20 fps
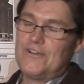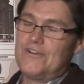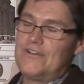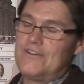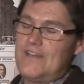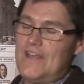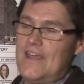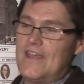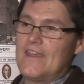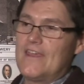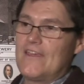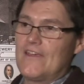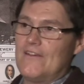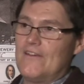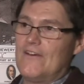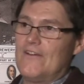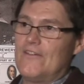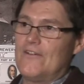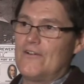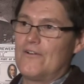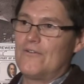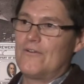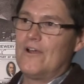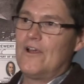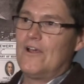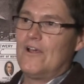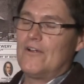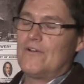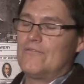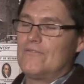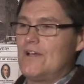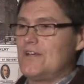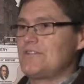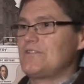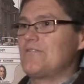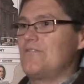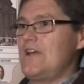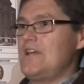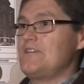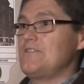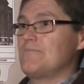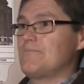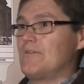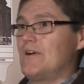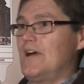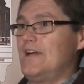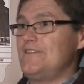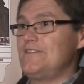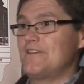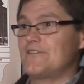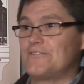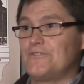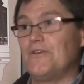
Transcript: undertaking another restoration project,